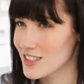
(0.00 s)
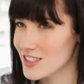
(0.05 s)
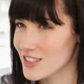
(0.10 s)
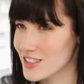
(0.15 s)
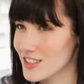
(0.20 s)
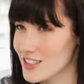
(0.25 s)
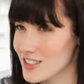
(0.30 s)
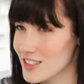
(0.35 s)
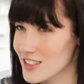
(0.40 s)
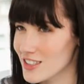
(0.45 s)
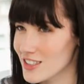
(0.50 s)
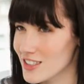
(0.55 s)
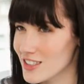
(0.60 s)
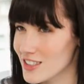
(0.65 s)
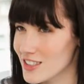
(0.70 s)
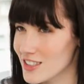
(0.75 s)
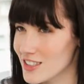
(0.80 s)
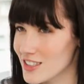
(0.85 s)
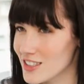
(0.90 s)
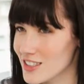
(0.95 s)
our two
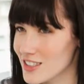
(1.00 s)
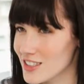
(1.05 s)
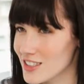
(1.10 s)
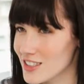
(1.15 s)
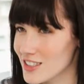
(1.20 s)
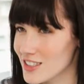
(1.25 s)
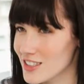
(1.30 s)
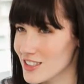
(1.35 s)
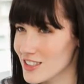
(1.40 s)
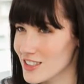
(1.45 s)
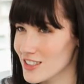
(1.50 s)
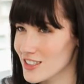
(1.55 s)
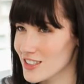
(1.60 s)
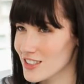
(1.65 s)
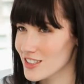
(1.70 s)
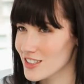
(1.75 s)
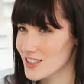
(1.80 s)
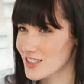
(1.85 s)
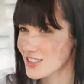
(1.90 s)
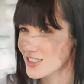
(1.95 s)
situations, this
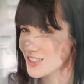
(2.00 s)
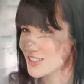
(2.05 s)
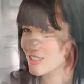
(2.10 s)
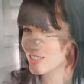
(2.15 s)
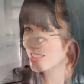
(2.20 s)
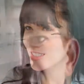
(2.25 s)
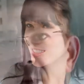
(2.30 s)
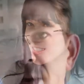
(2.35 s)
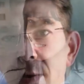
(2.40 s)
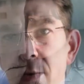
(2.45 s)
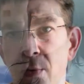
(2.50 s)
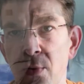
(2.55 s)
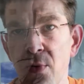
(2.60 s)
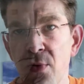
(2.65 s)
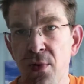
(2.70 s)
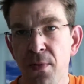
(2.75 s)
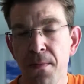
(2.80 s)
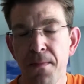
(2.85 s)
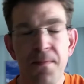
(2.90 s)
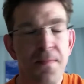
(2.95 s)
could work as
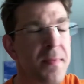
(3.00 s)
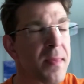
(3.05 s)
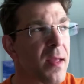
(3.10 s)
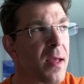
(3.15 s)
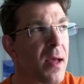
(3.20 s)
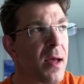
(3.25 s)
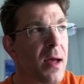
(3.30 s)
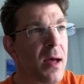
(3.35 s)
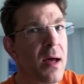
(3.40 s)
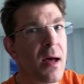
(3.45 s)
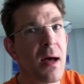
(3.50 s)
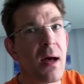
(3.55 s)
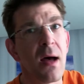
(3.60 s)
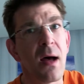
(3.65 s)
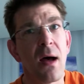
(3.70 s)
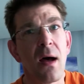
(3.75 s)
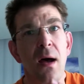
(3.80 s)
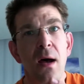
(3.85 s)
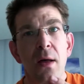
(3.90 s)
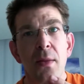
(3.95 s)
follows.
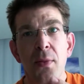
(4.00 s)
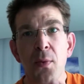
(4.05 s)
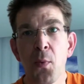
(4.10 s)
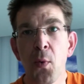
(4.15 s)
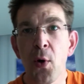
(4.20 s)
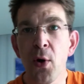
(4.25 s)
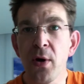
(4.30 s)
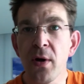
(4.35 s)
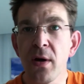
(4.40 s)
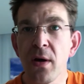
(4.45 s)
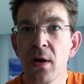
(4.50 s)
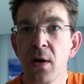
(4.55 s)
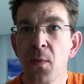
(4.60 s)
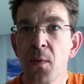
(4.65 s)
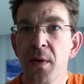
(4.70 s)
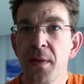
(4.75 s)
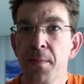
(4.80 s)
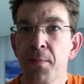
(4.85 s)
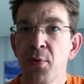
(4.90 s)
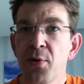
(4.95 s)
The worker
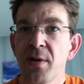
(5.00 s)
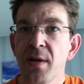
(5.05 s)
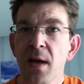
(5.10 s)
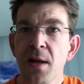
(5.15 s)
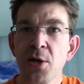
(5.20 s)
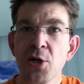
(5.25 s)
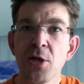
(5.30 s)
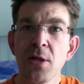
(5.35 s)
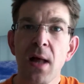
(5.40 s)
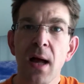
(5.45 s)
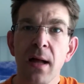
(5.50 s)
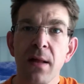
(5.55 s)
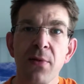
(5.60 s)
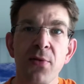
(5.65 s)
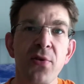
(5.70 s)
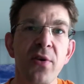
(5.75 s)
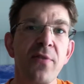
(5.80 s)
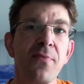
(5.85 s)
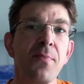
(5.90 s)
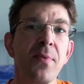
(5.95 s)
with potential
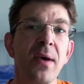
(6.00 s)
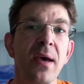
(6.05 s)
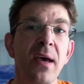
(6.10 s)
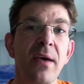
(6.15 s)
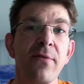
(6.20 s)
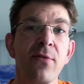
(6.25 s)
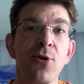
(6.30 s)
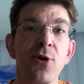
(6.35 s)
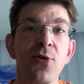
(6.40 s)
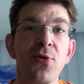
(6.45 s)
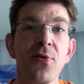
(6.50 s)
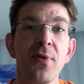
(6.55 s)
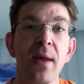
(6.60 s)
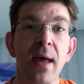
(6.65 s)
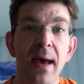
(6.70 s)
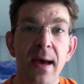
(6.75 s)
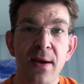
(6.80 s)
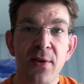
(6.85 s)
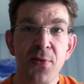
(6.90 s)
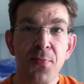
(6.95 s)
unsafe behavior is an
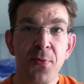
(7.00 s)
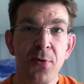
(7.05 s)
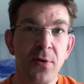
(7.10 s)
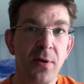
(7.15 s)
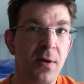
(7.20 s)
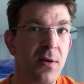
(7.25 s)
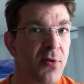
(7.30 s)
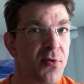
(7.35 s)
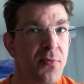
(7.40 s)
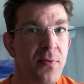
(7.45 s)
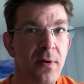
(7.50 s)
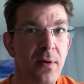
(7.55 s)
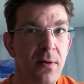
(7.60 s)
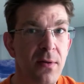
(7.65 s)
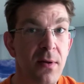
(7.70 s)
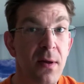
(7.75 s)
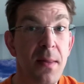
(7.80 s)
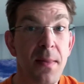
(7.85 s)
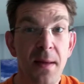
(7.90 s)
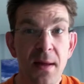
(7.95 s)
expert in his
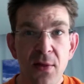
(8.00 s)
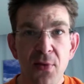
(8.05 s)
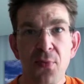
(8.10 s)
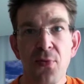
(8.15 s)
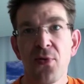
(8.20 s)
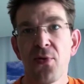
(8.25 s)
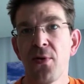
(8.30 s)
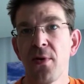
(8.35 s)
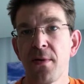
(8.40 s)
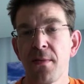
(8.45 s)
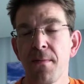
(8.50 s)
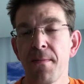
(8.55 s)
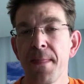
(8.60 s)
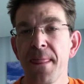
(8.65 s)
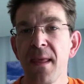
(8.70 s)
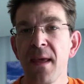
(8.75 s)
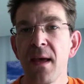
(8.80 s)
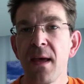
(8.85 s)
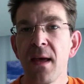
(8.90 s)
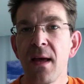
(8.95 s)
field, that's for certain.
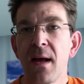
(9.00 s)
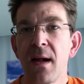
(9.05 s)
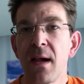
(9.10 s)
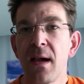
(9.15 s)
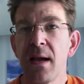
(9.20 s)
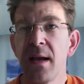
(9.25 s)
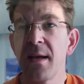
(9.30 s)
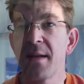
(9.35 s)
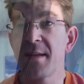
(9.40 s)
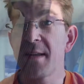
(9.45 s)
He